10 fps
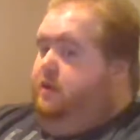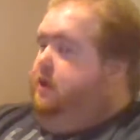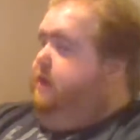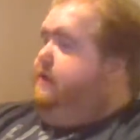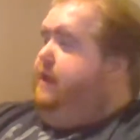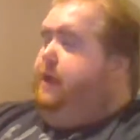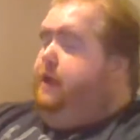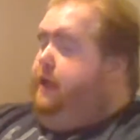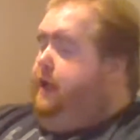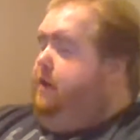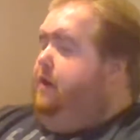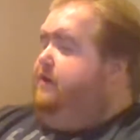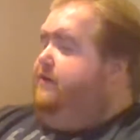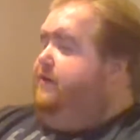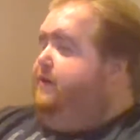he's
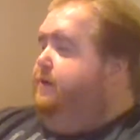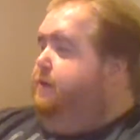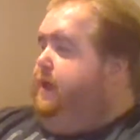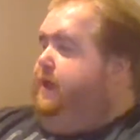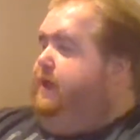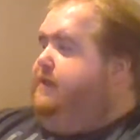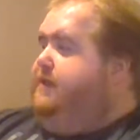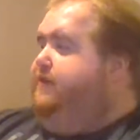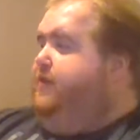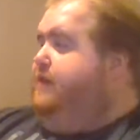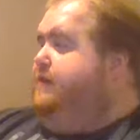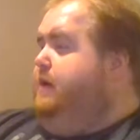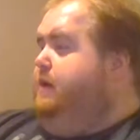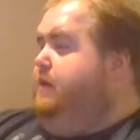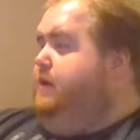hilarious when he gets his friends
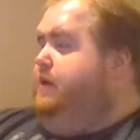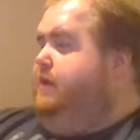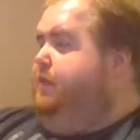on to